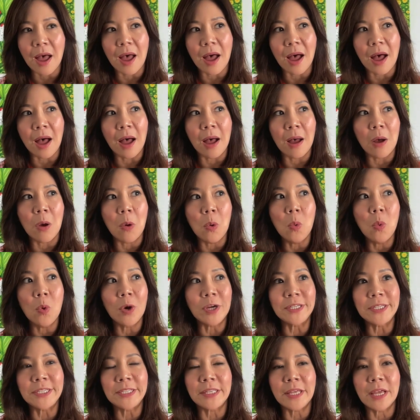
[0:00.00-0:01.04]
uh,
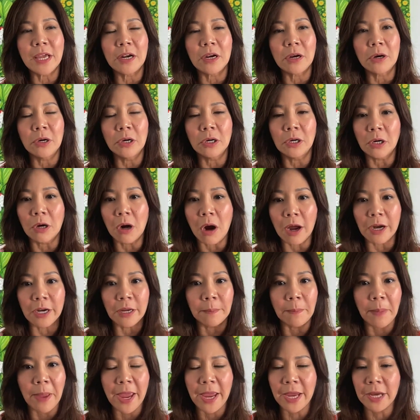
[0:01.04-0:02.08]
was that her
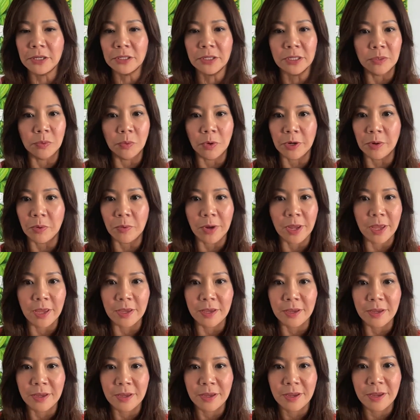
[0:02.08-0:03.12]
chronic pain just went away
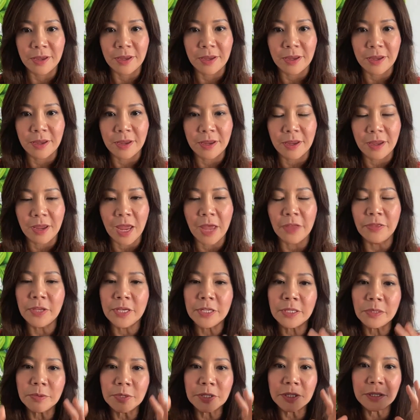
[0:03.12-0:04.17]
and
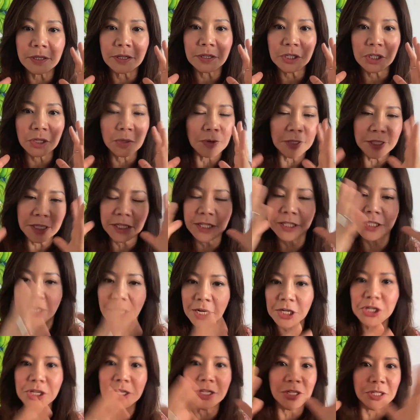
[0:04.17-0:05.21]
this was she wasn't
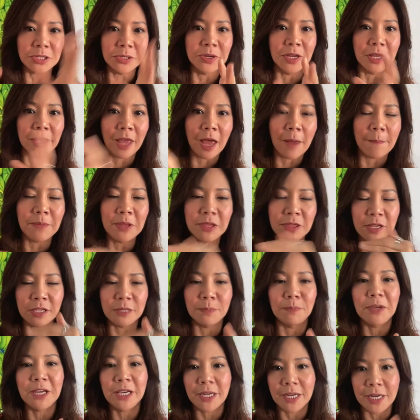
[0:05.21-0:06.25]
intentionally doing that but this
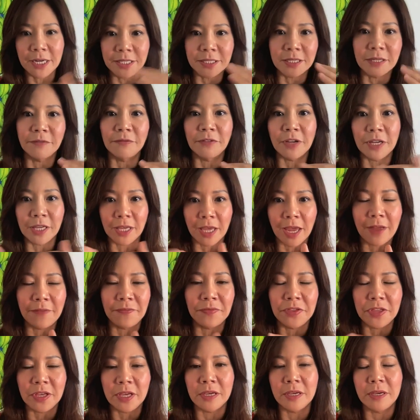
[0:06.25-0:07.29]
because of again
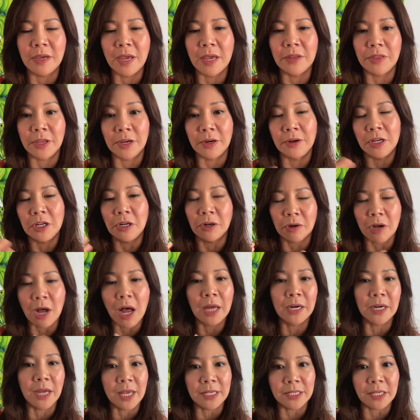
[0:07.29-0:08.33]
the there you know
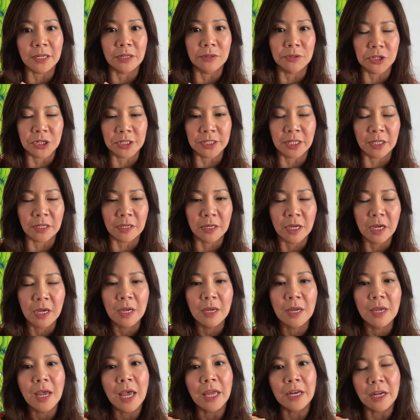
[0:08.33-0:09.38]
kanna has analgesic
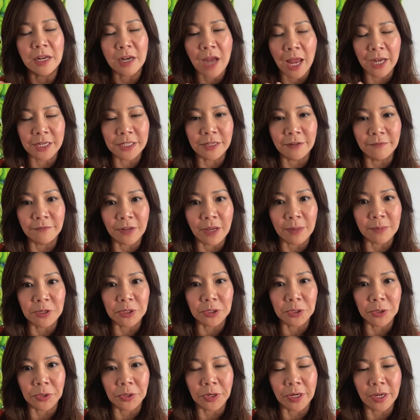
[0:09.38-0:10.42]
and an
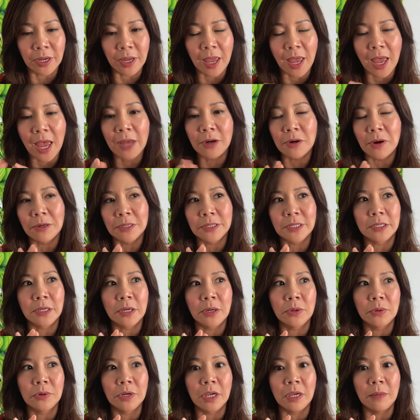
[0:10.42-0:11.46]
anti-inflammatory and
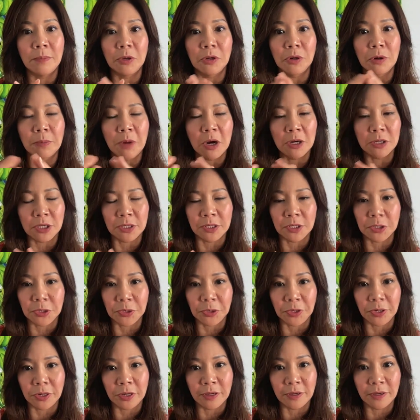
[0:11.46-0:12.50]
also
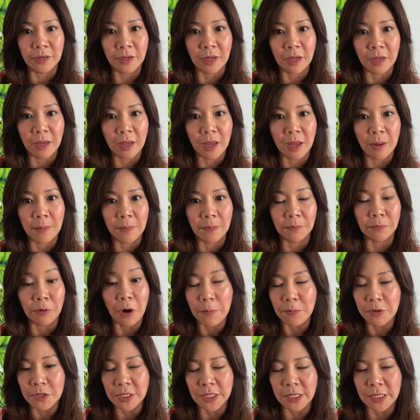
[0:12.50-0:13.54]
immunomodulatory um,
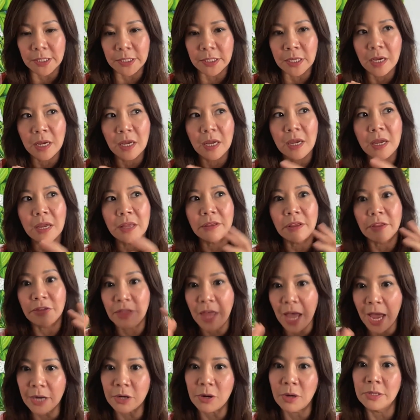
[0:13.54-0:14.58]
properties that
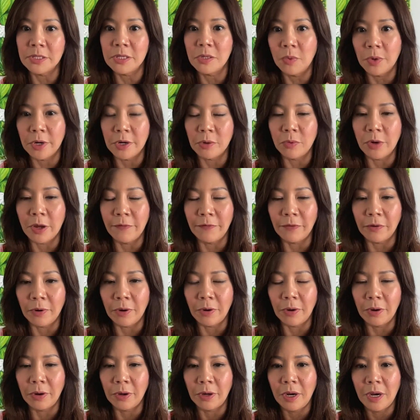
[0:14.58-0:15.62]
that also went away for her